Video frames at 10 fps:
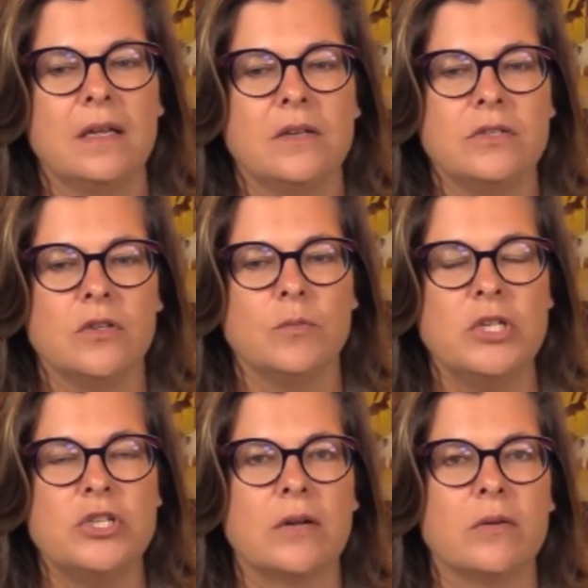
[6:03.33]
to be
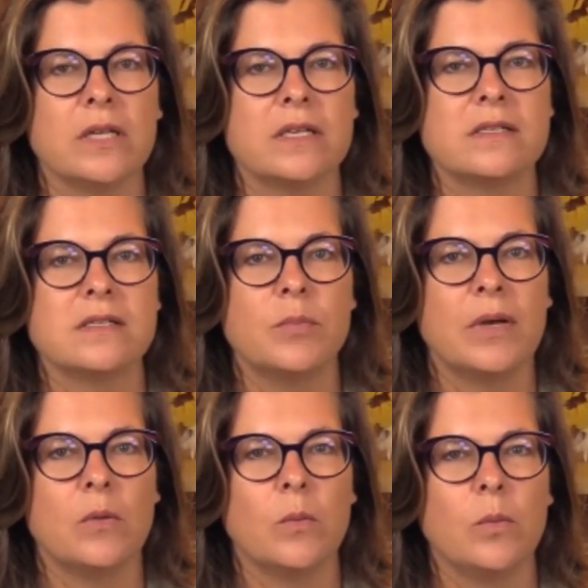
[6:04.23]
generalists,
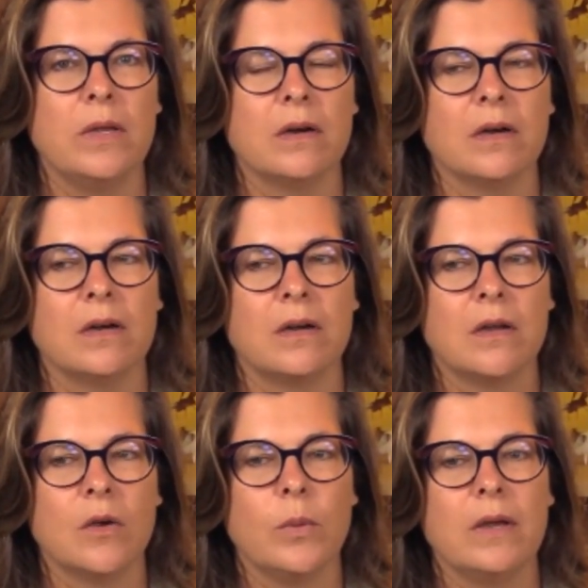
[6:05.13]
but we are
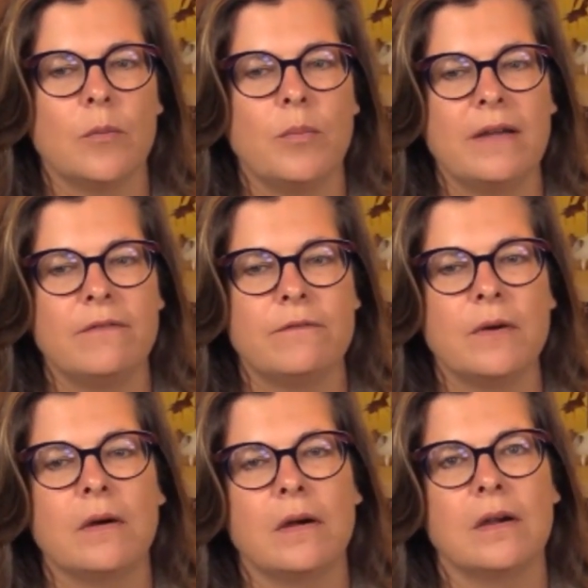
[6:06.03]
by
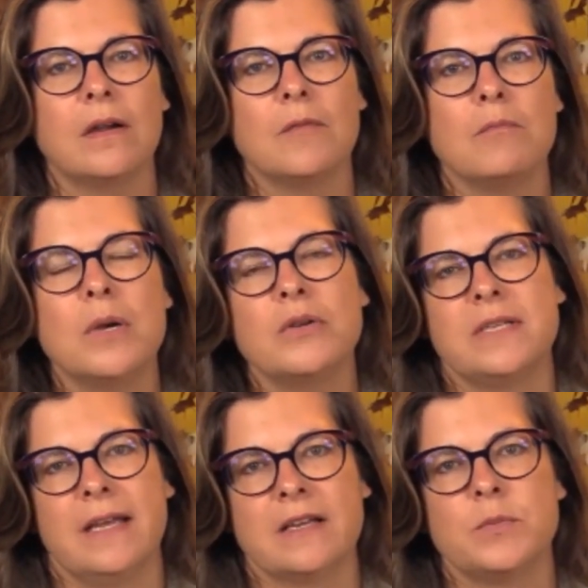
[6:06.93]
far
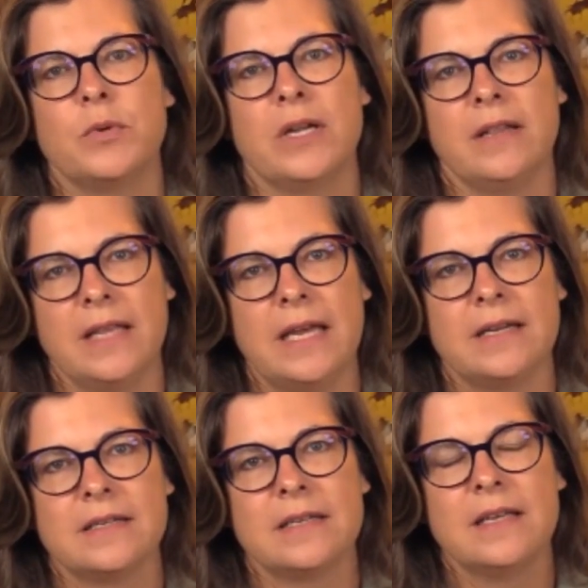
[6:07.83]
most expert in
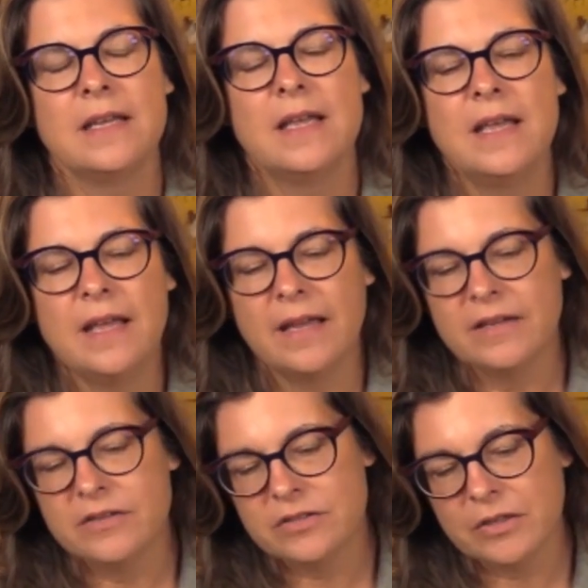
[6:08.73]
that.
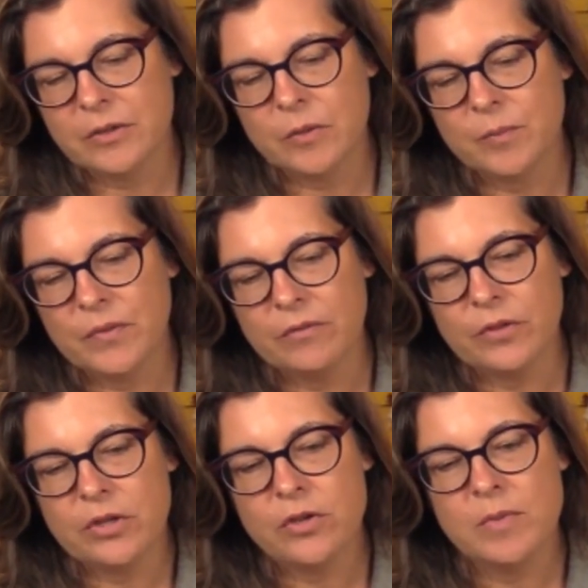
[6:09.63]
And so if
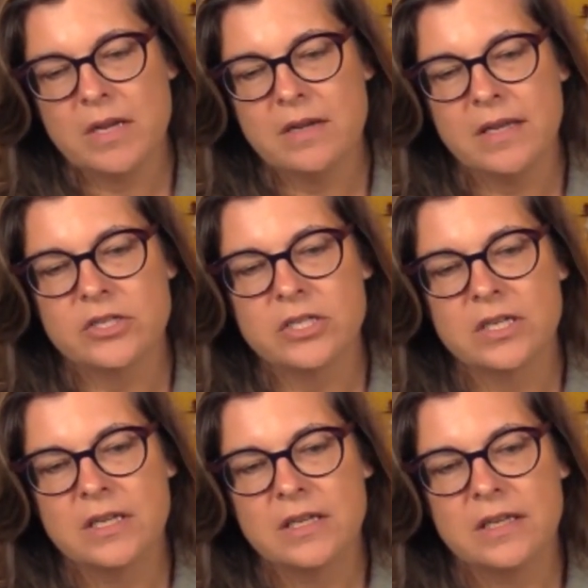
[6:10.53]
the human niche
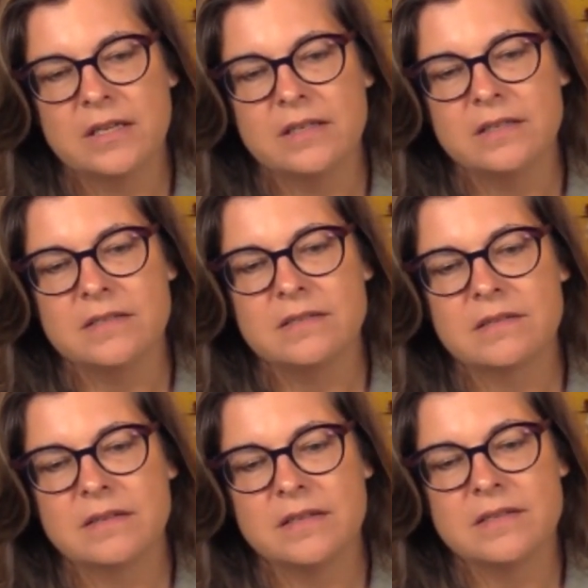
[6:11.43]

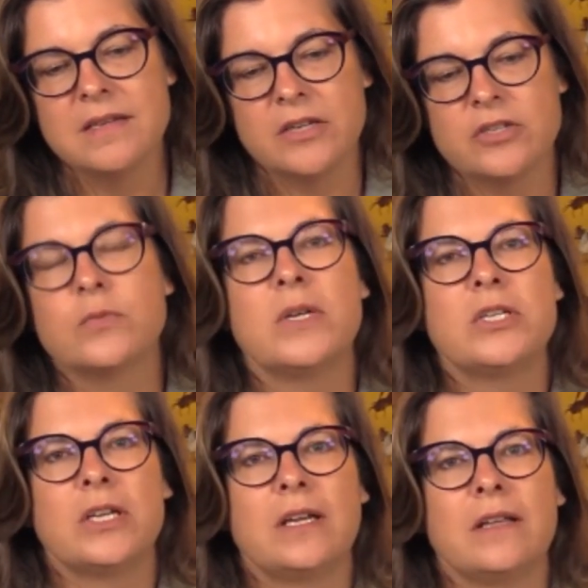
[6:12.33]
is niche
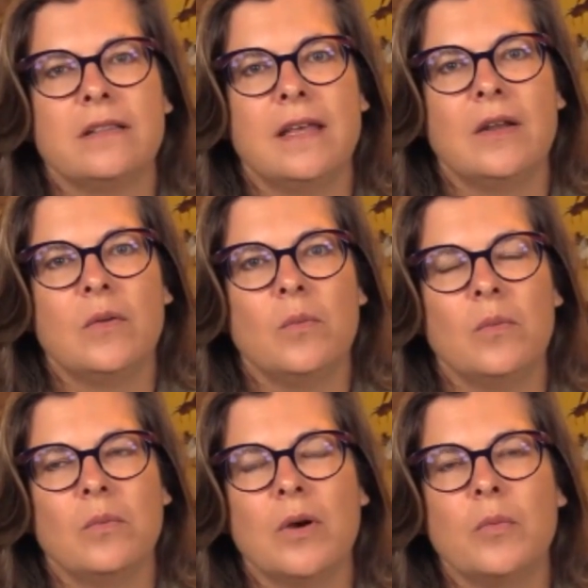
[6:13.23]
switching, then
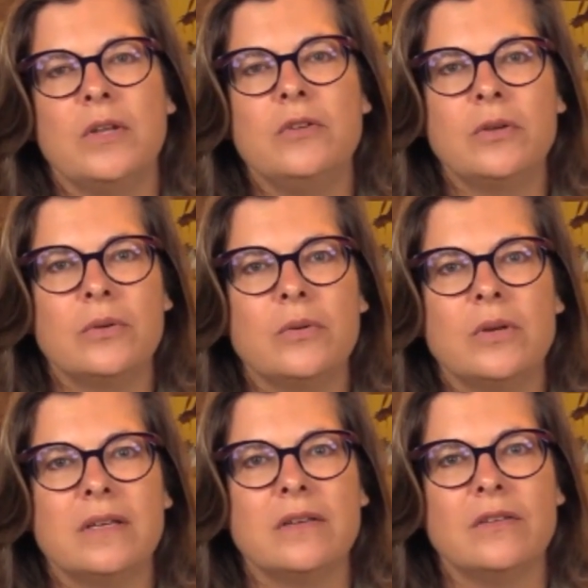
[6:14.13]
what we do
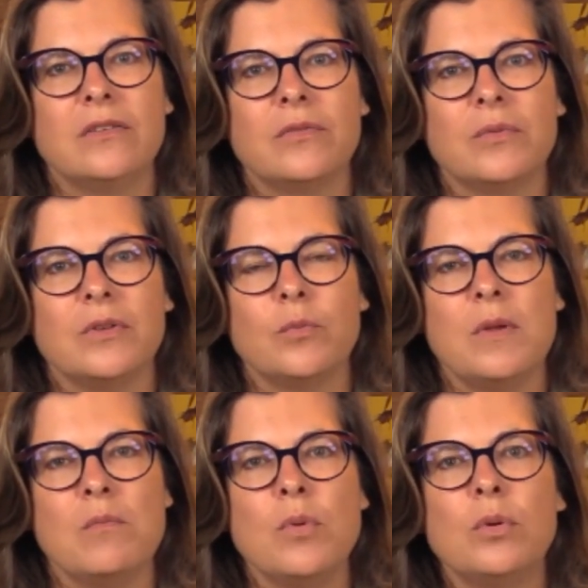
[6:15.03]
is
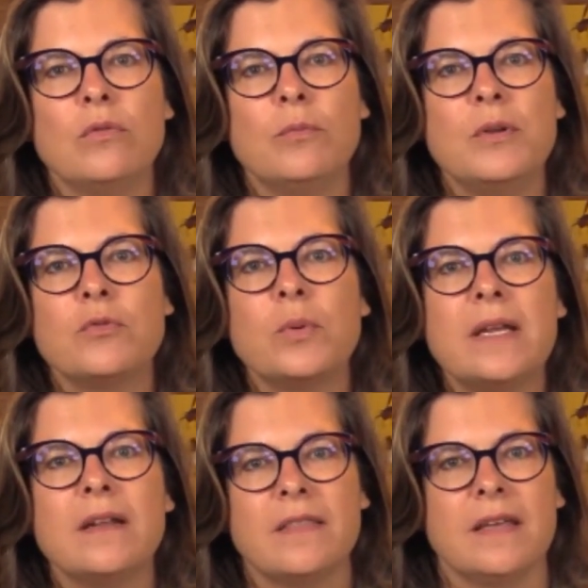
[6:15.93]
we move
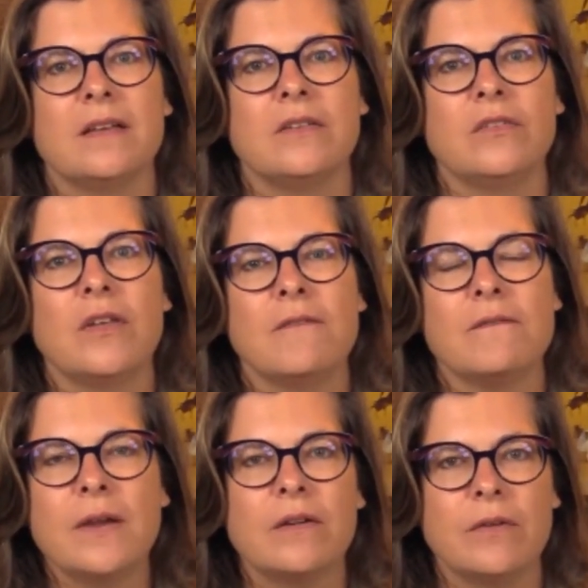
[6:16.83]
between things
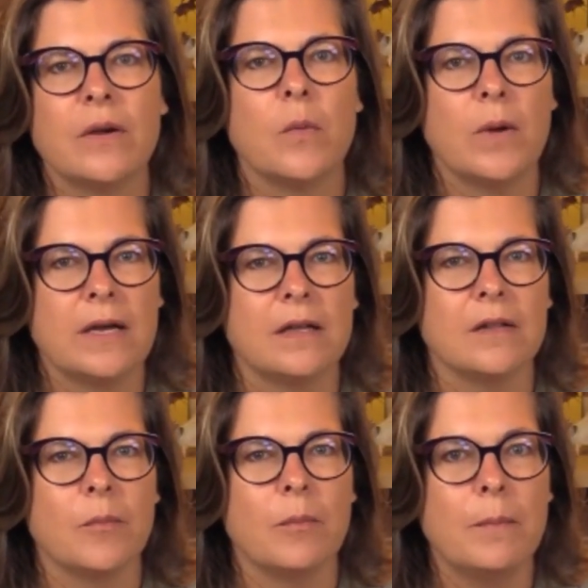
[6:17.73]
very, very
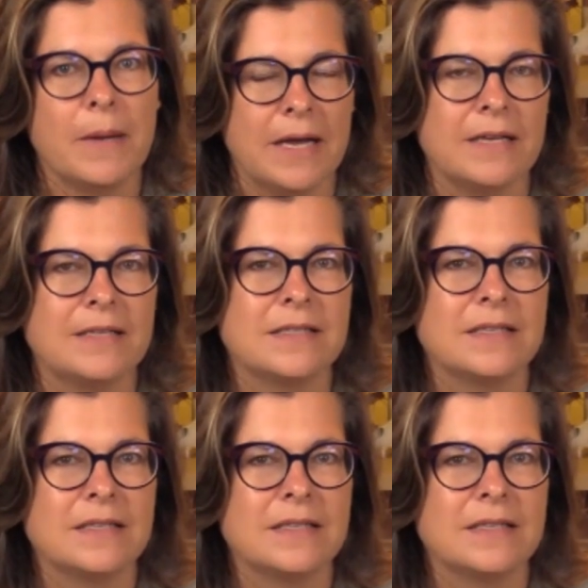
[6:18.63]
well. But